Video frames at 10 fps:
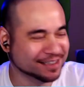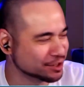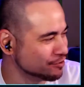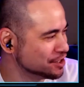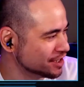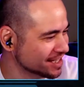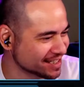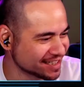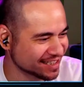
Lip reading: Stranger Things?